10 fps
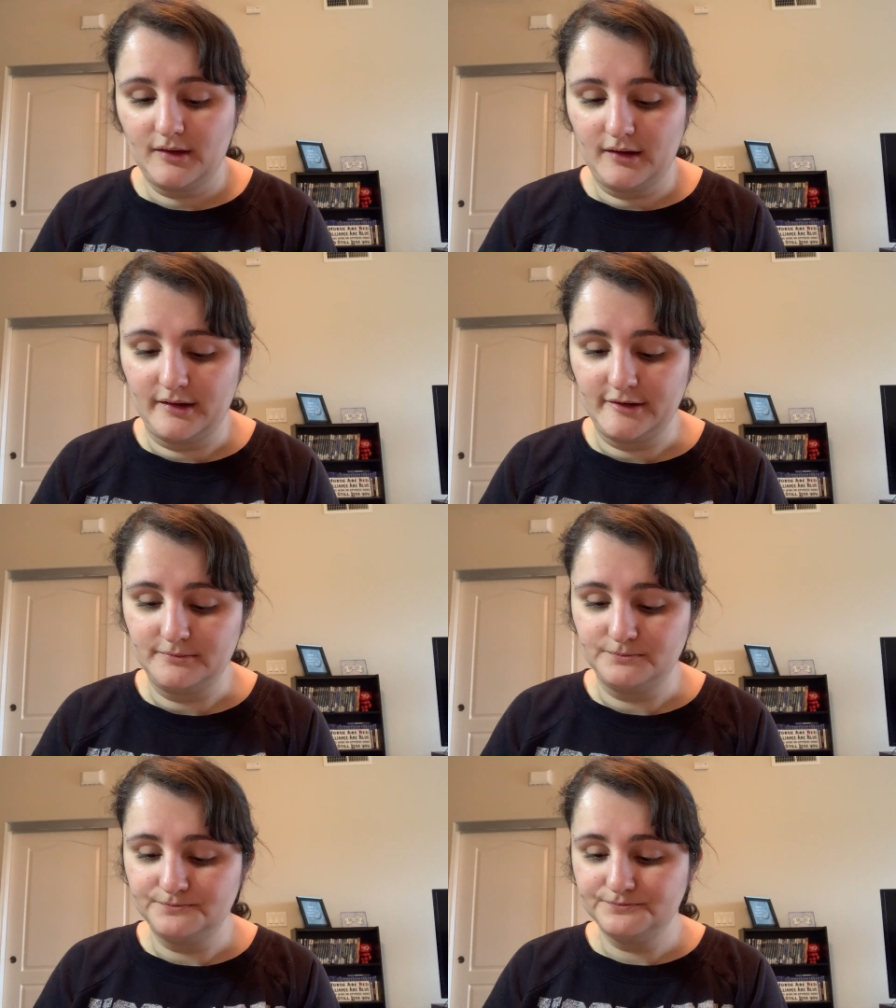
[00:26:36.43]

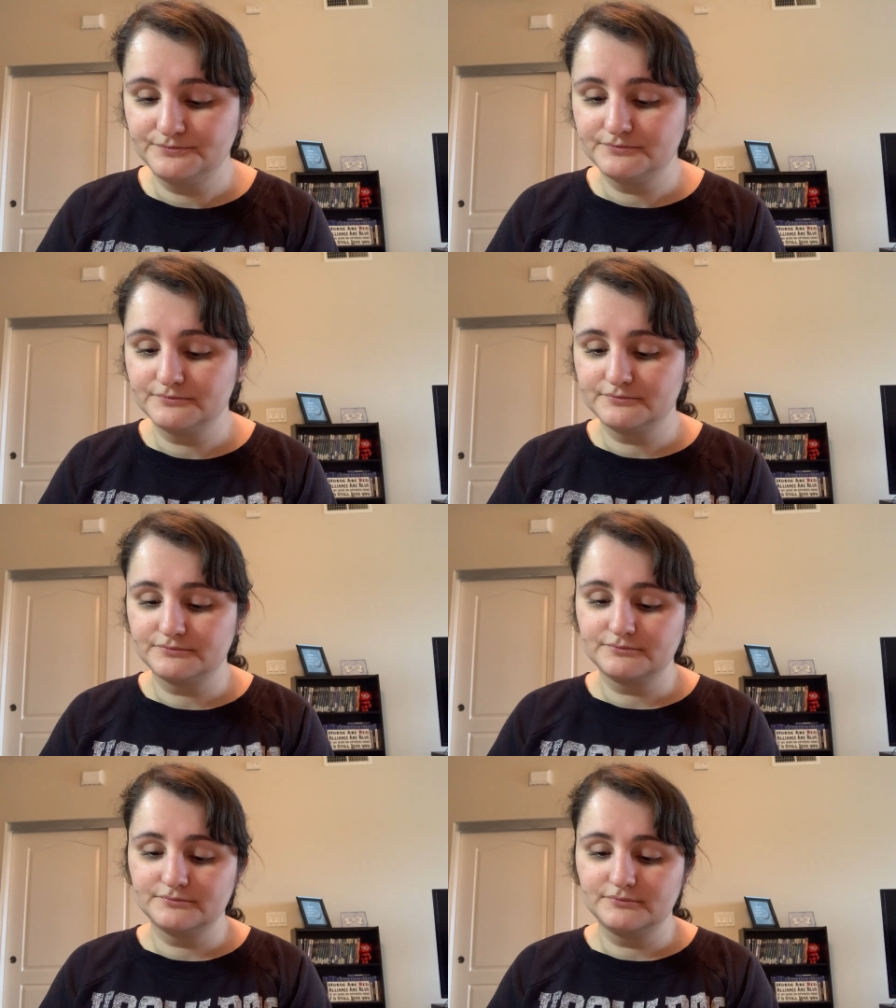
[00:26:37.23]
Um,
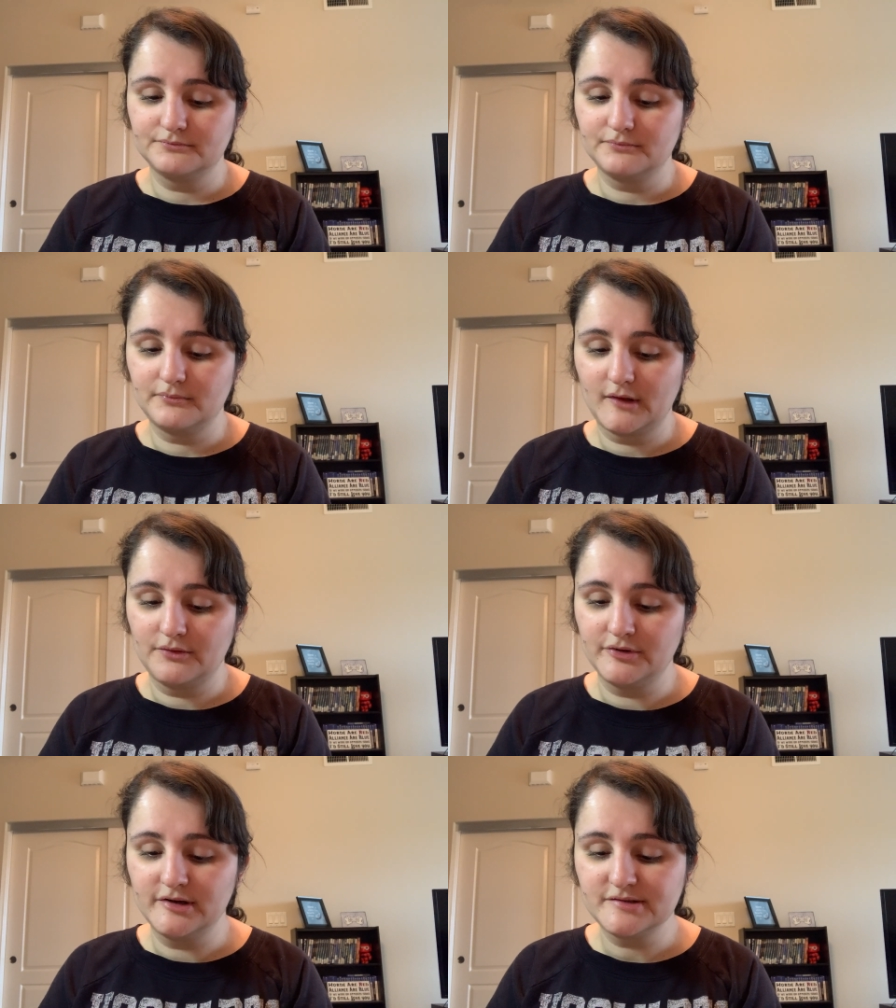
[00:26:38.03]

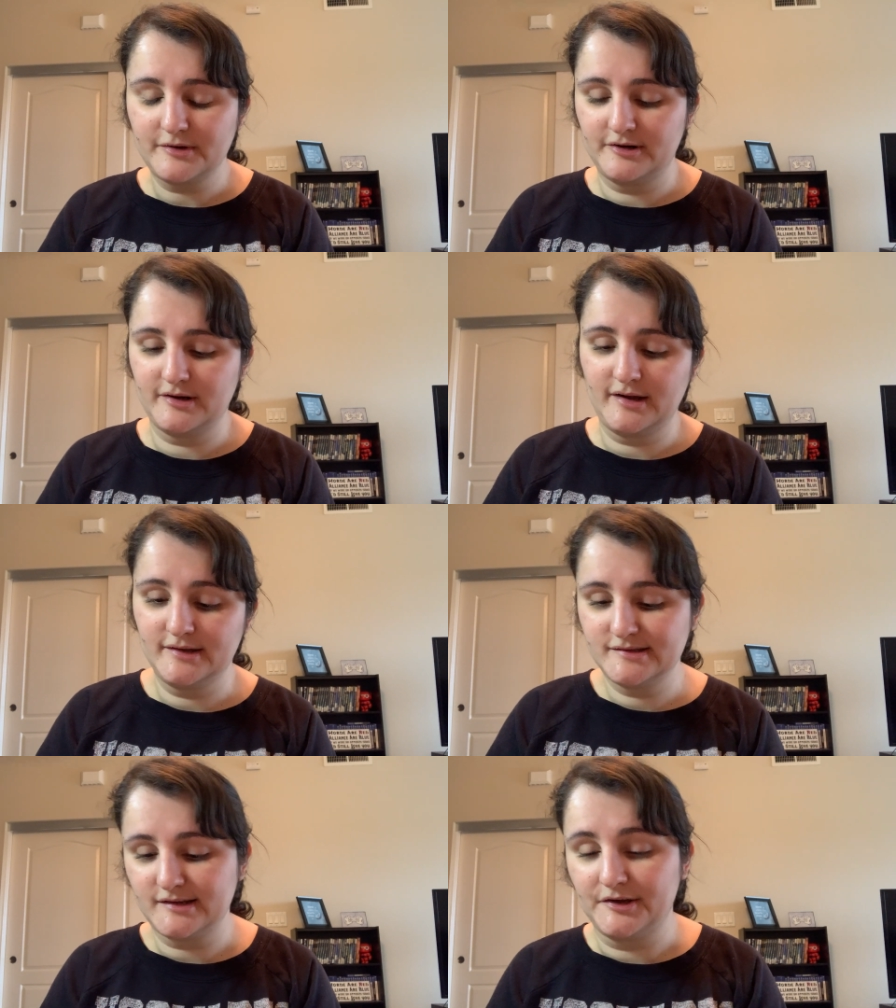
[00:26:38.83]
Reader's
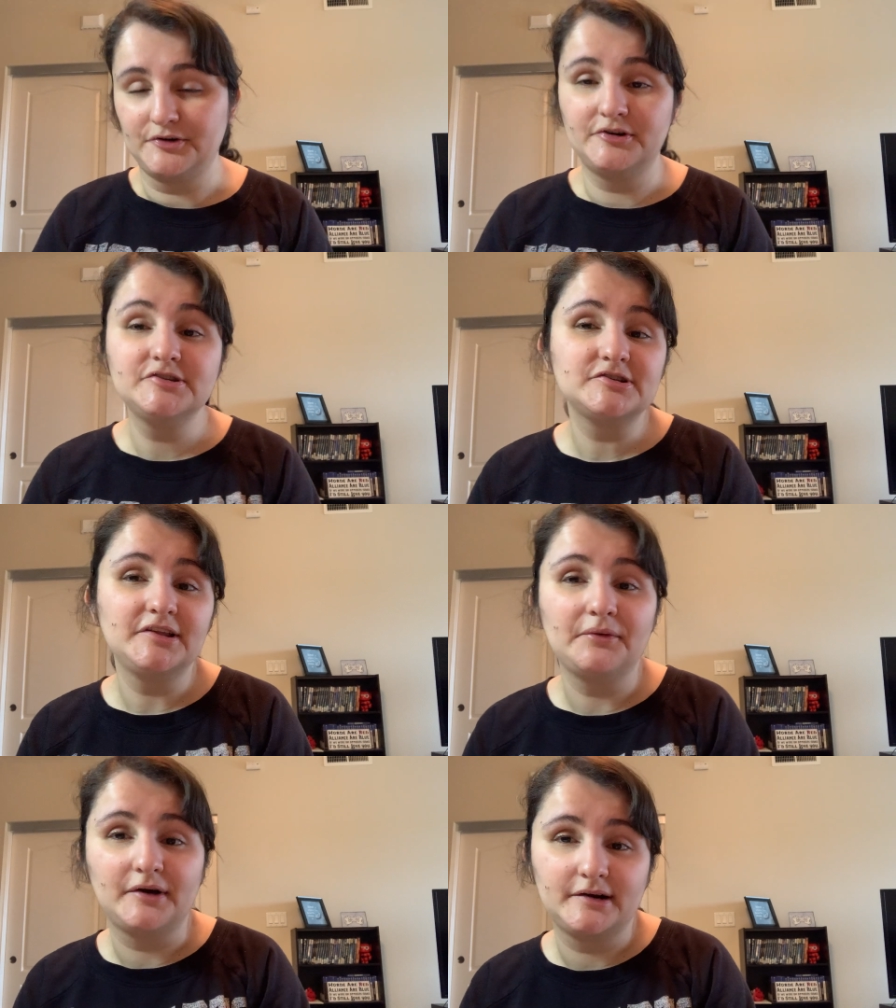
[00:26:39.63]
Paradise, I
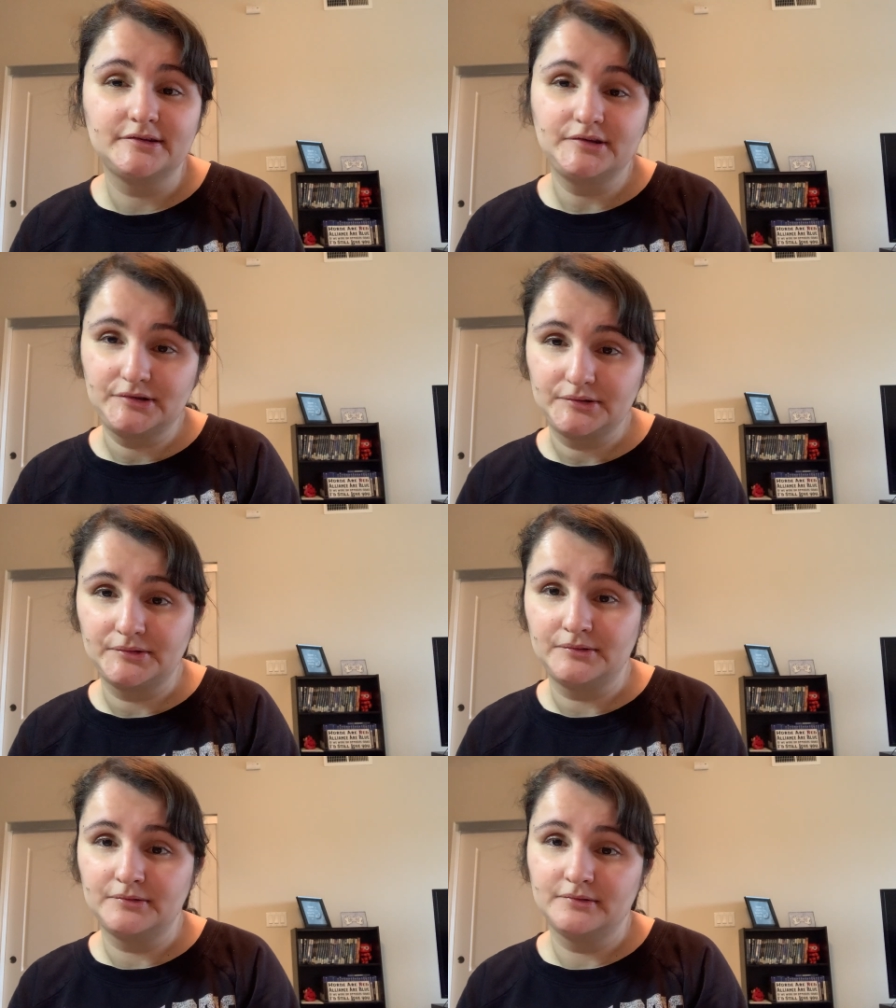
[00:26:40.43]
originally wanted to
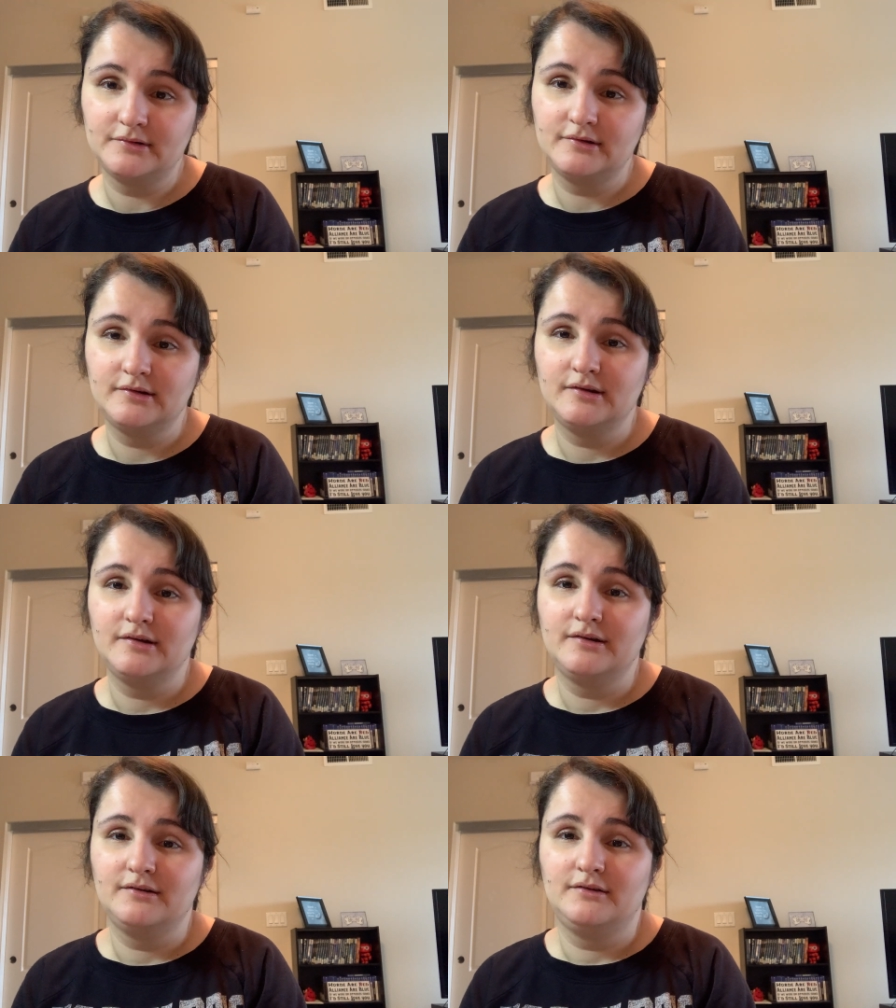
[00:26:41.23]
do
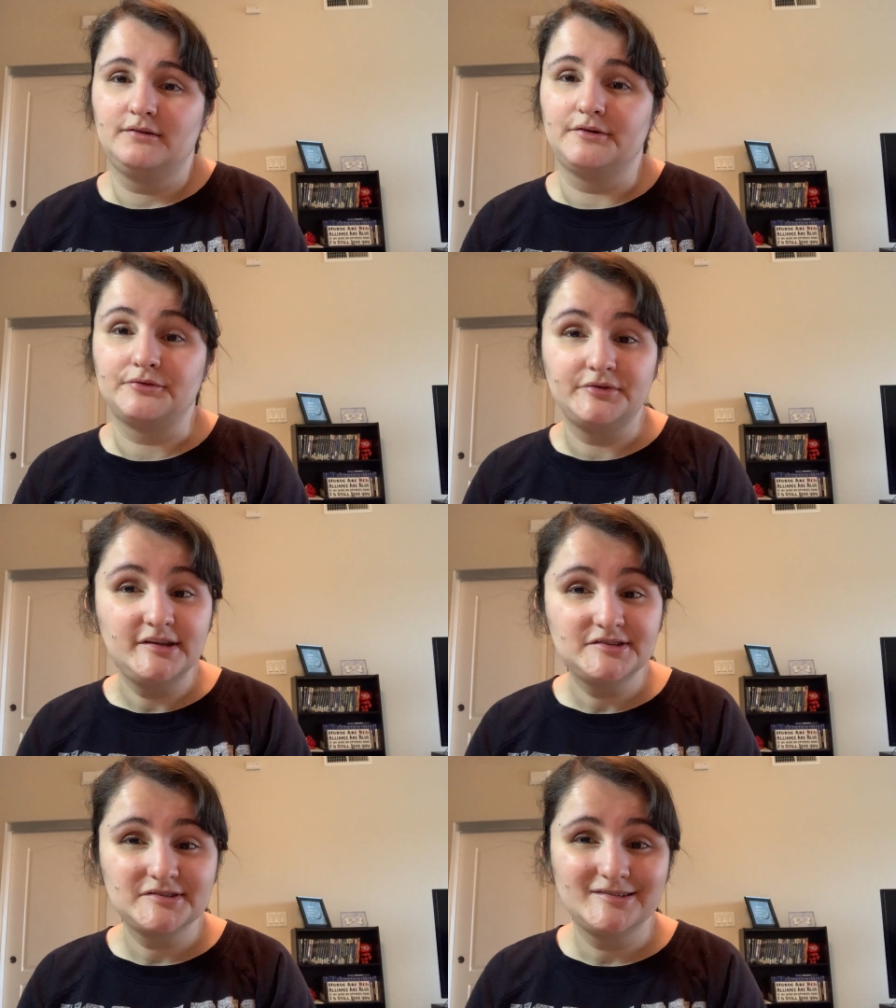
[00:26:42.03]
or
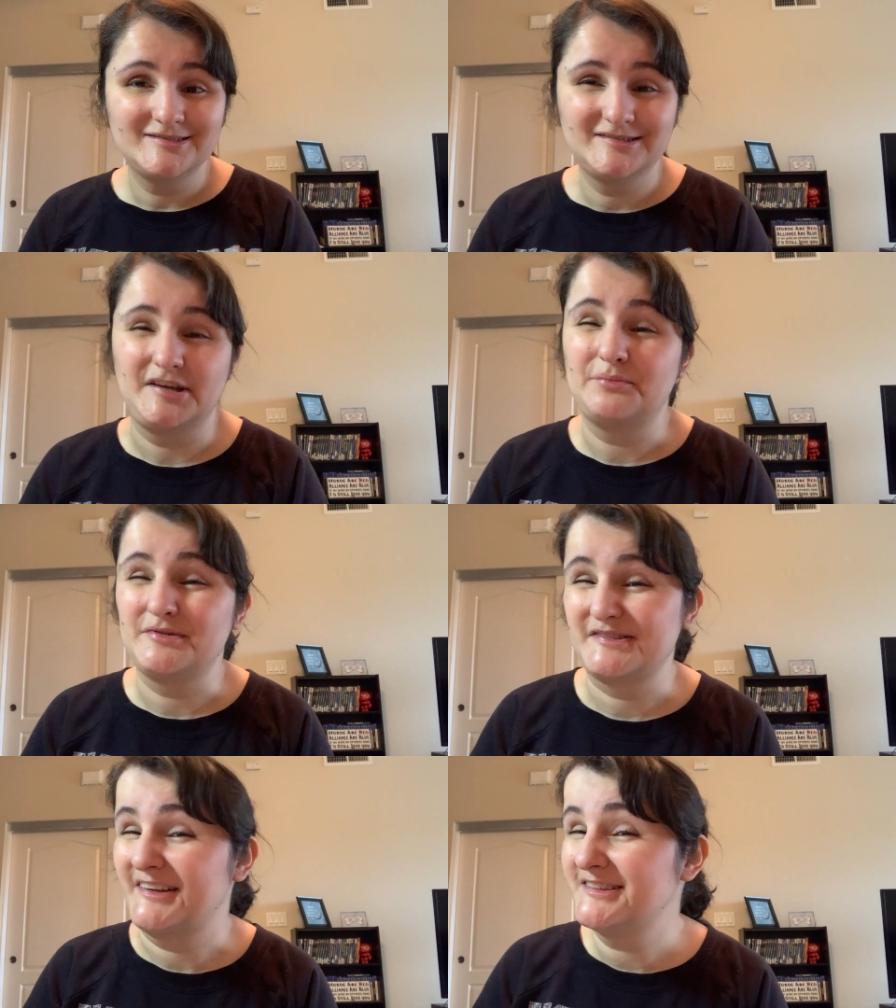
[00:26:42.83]
reach
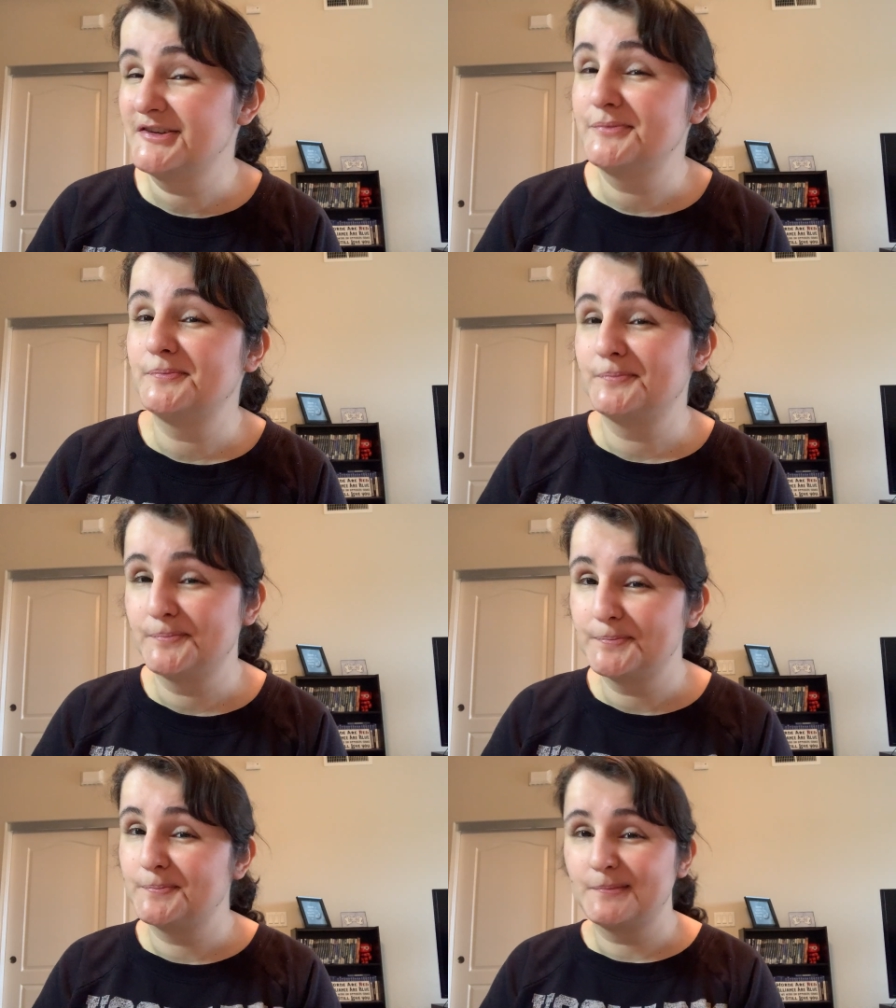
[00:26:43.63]
10%
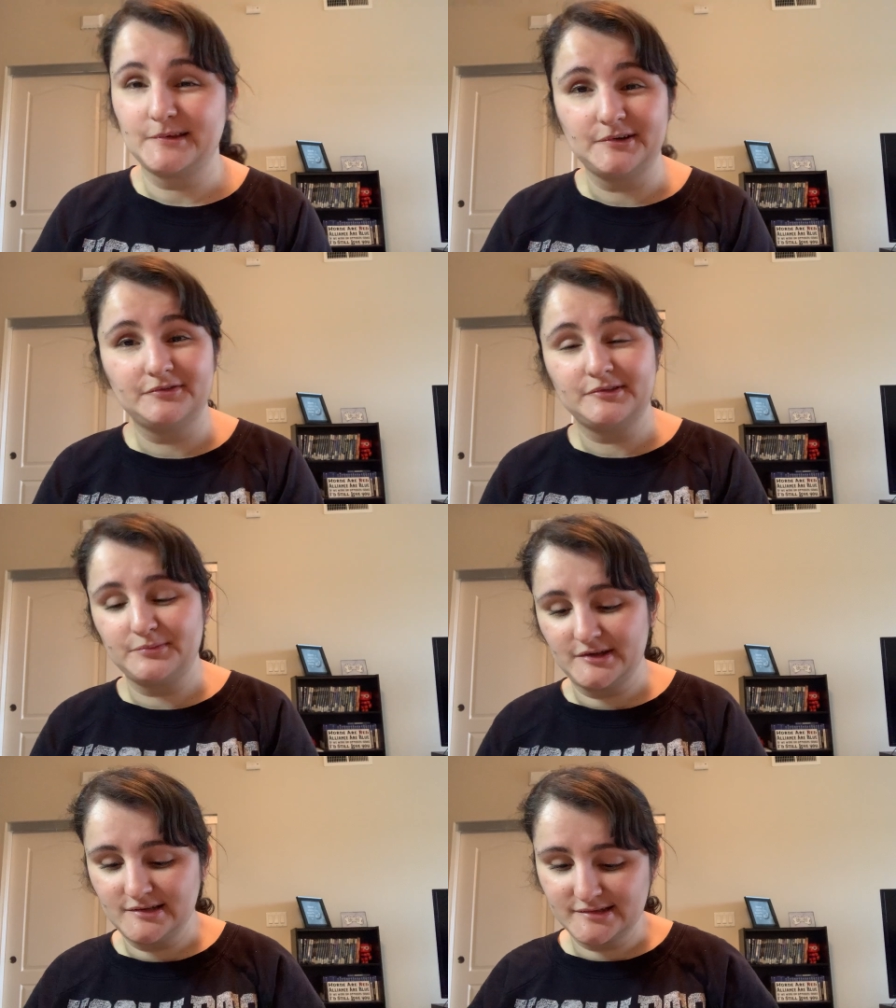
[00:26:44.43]
of the
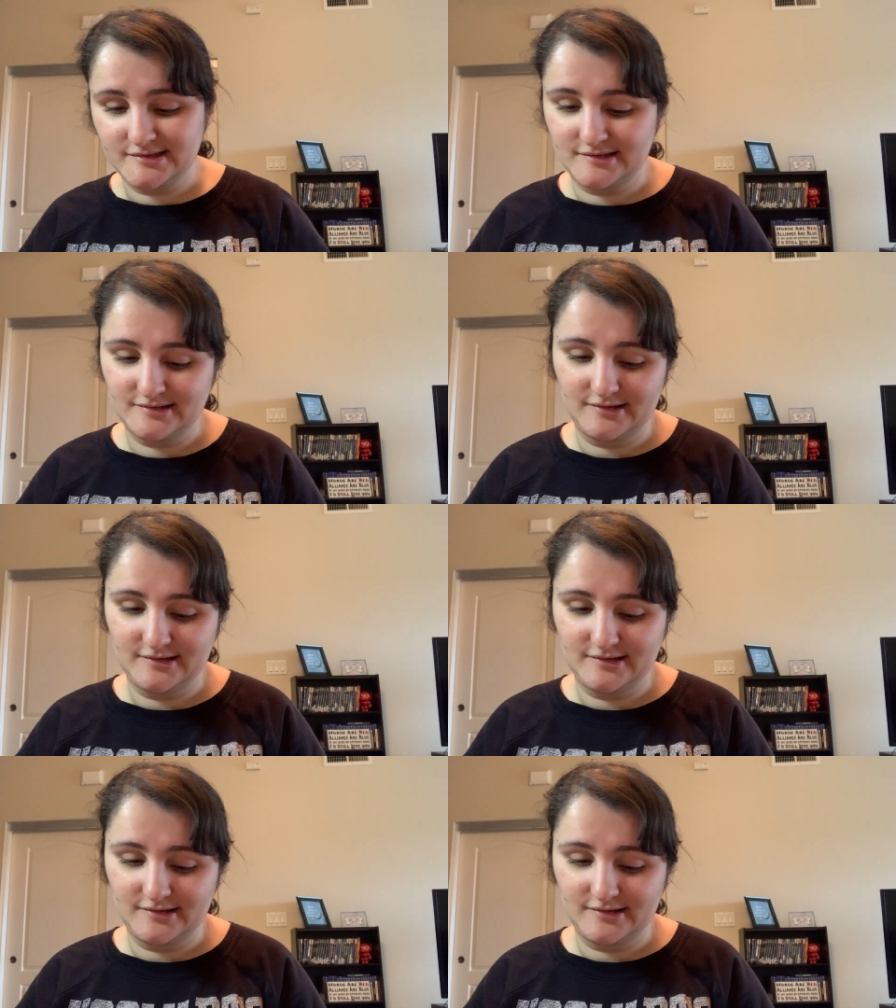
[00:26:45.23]
piece.